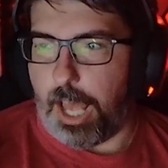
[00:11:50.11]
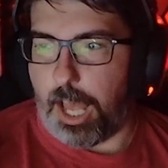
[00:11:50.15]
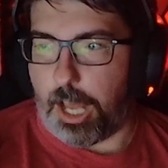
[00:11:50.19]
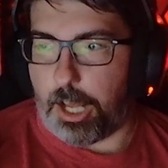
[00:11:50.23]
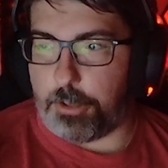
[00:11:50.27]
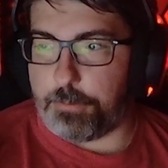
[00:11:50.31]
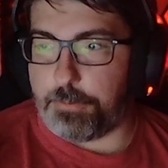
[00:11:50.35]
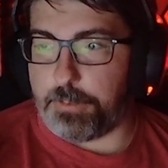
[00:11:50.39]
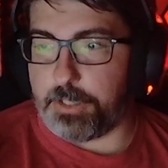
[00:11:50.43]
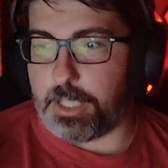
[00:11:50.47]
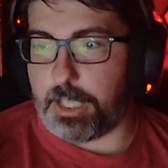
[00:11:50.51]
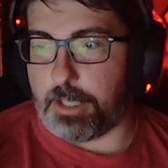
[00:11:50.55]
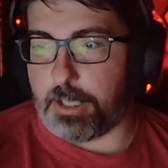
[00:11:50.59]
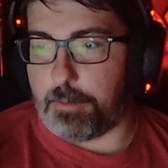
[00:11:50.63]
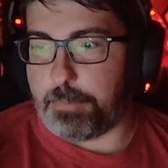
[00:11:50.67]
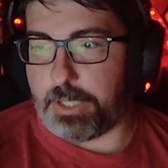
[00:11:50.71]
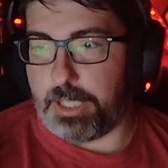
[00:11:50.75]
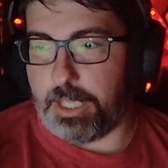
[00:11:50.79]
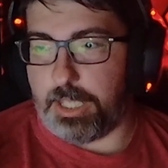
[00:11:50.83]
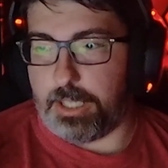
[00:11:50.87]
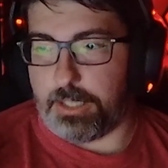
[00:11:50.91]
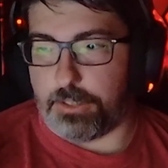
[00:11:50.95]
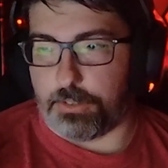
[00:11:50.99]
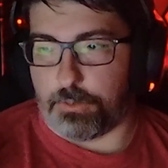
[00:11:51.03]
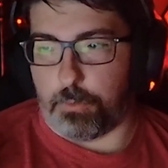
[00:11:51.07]
Alpha
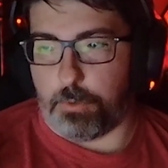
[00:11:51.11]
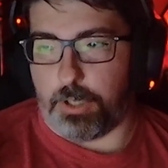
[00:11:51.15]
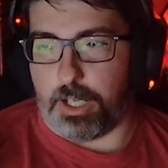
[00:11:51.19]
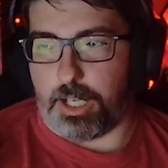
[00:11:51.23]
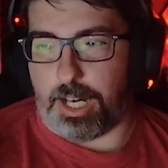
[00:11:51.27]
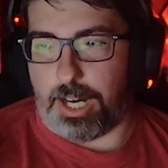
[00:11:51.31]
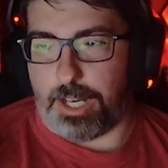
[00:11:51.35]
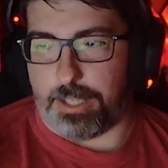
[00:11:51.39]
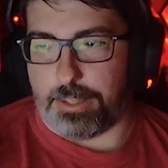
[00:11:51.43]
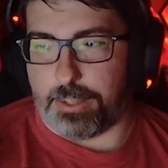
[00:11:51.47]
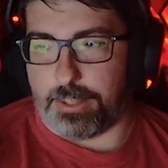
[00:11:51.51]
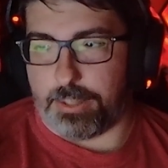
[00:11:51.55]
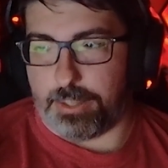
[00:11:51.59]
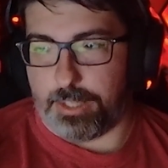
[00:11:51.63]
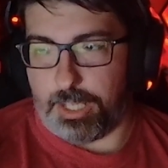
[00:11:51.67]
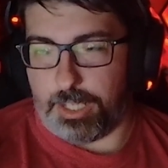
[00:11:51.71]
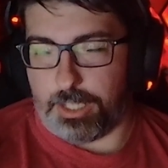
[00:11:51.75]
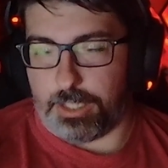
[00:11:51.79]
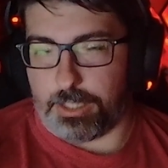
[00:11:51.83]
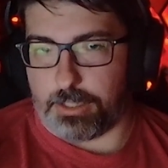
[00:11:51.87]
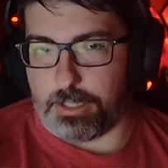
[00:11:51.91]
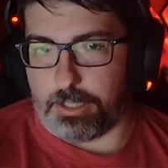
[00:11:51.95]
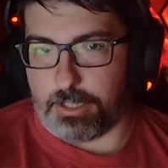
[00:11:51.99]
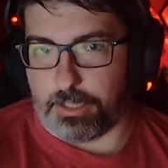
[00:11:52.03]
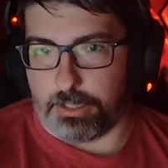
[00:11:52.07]
Company is where I
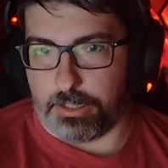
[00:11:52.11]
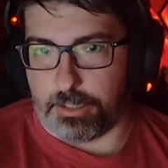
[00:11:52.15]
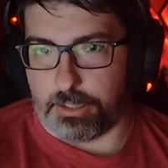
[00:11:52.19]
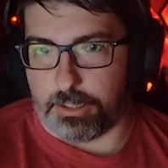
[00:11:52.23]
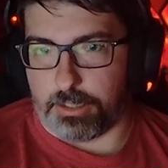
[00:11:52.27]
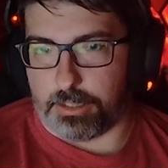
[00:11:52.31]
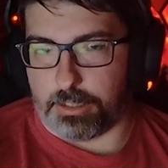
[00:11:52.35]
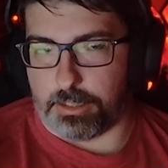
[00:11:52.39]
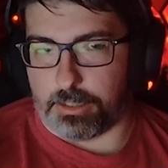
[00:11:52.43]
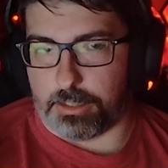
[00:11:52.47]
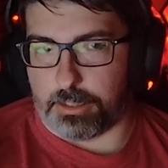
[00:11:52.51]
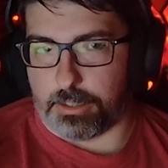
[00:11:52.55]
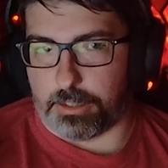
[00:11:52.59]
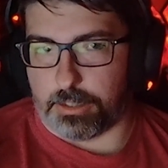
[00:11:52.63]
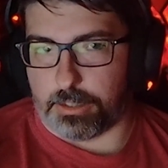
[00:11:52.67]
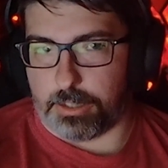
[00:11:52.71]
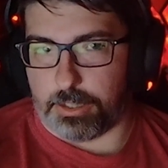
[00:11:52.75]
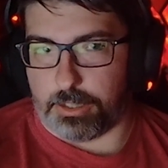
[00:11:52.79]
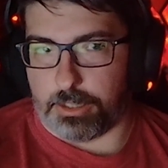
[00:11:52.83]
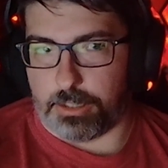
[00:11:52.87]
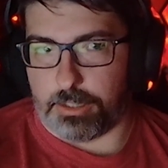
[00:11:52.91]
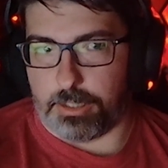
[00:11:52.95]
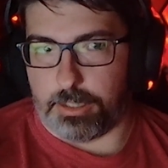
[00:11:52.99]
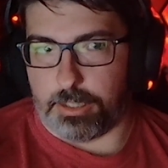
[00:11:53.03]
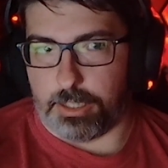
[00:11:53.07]
think
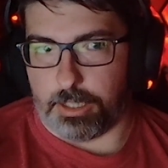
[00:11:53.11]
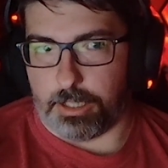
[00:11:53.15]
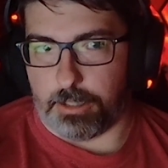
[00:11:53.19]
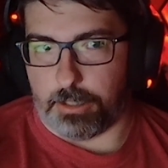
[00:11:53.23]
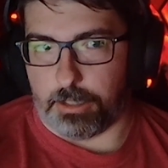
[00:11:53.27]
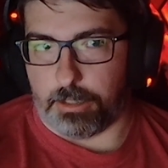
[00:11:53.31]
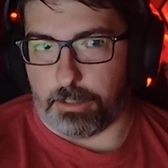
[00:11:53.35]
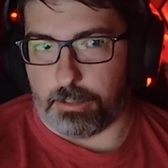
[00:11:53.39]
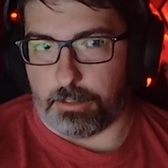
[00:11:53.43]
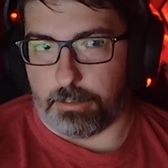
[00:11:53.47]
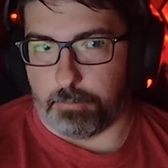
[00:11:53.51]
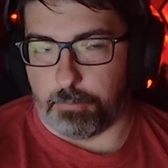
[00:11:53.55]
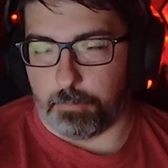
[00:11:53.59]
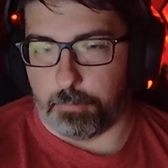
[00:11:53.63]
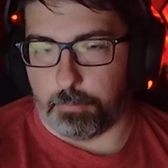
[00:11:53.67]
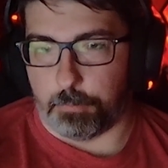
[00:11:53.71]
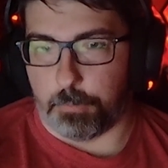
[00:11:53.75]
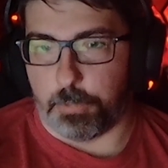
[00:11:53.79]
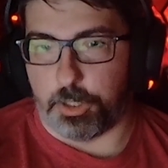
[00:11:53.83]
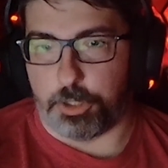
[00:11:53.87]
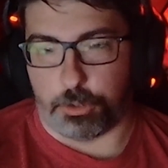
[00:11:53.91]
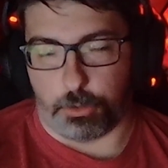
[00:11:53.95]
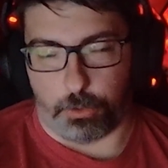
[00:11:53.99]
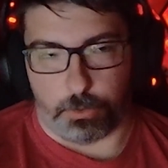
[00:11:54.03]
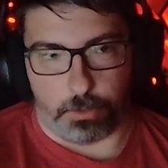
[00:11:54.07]
the
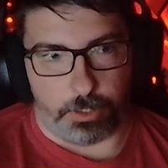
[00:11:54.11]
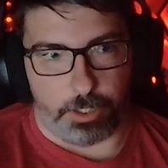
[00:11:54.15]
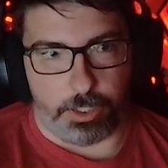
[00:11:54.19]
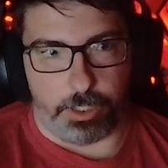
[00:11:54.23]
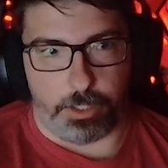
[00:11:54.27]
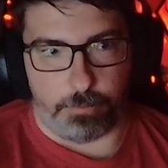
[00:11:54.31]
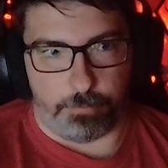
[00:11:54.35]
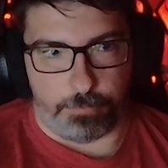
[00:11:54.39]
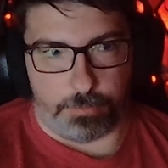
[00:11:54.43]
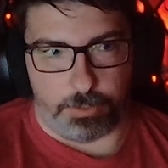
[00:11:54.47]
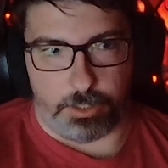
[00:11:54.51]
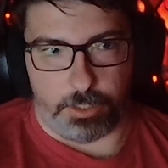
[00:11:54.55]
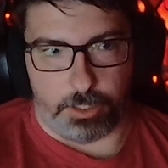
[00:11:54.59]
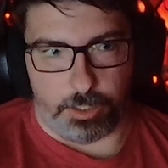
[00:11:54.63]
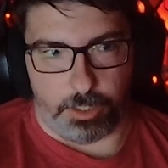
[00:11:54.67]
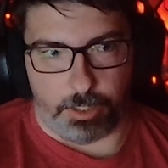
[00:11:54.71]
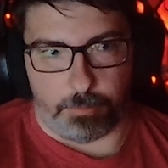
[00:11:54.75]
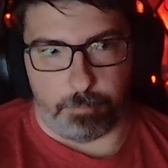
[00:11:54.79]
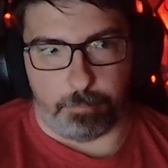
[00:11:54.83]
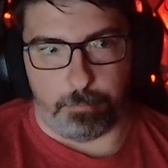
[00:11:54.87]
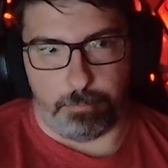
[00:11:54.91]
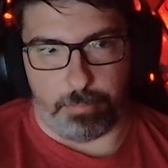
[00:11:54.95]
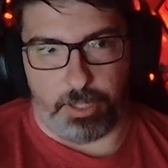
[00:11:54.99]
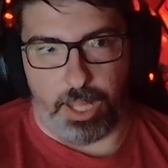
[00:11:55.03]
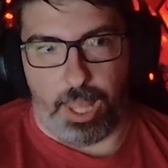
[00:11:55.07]
majority of
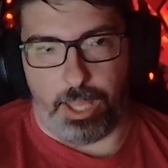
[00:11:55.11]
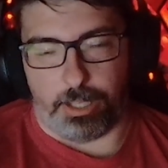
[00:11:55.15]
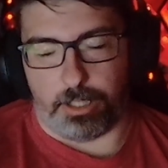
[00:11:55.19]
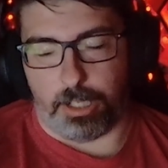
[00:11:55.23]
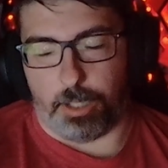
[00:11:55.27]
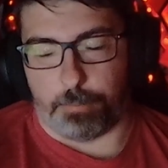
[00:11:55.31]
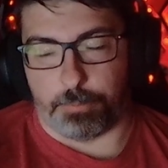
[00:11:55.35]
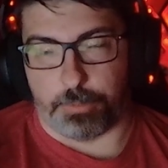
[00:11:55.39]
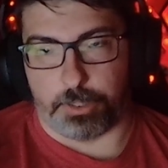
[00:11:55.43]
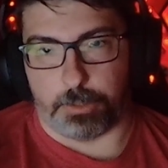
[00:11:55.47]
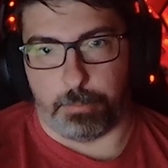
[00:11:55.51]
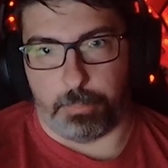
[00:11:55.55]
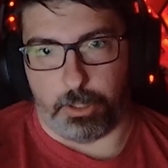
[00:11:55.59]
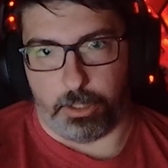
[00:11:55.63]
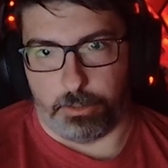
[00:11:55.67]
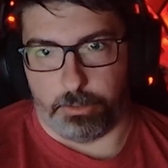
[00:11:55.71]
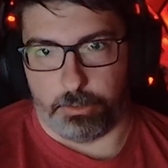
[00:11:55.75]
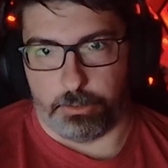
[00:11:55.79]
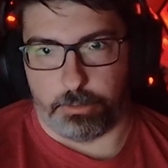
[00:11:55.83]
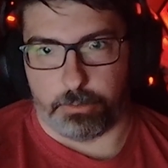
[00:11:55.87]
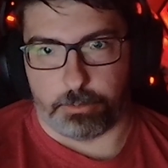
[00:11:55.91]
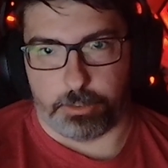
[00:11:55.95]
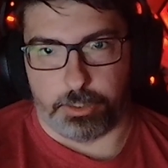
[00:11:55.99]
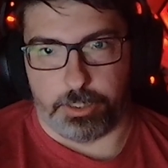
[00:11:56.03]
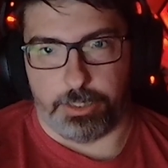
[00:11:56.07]
the Black Ops
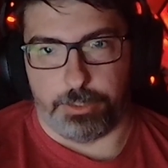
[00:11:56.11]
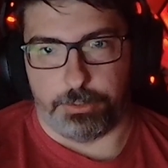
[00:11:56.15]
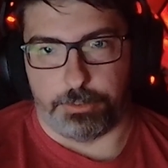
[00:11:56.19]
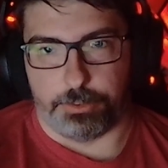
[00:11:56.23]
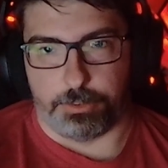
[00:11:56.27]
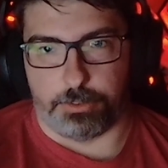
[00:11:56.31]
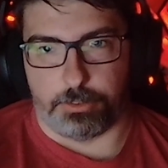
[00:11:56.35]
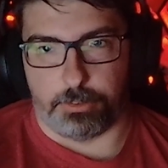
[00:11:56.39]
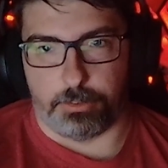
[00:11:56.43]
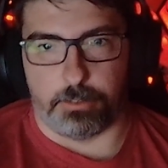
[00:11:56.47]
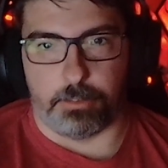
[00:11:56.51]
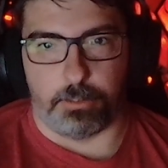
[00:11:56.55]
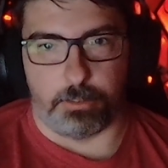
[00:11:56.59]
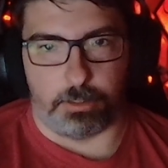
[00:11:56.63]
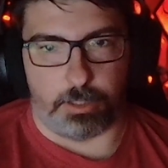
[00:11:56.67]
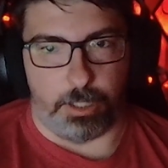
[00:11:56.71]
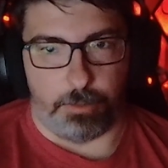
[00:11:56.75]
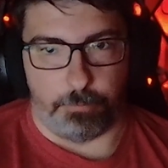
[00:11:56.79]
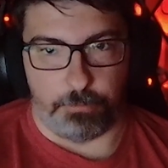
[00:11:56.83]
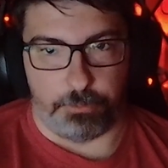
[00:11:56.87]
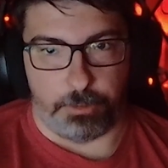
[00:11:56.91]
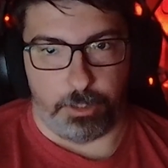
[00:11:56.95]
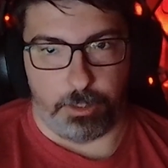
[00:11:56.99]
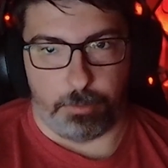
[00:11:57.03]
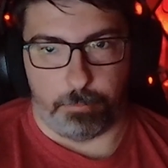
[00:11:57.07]
Spartan 3s
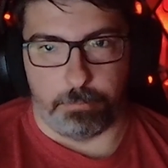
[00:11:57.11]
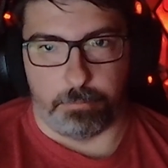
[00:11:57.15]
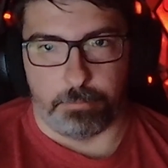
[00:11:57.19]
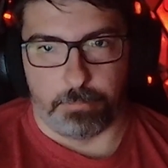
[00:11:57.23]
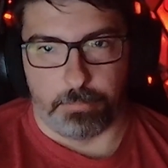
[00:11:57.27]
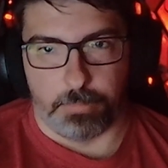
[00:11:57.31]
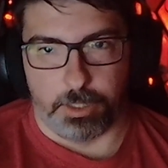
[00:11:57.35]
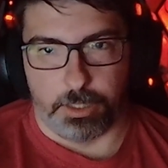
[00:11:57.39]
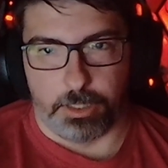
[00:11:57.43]
come from.